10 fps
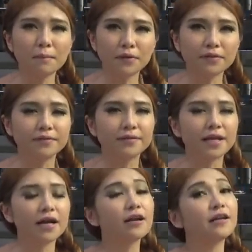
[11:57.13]
but
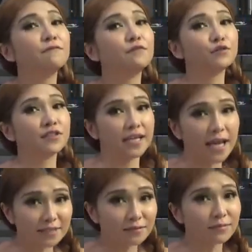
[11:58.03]
their
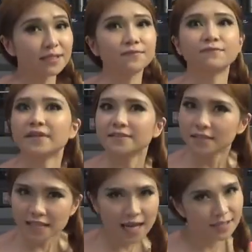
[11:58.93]
enthusiasm is
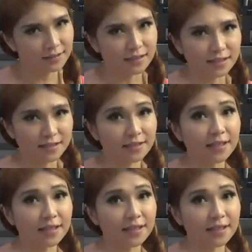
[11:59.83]
fantastic.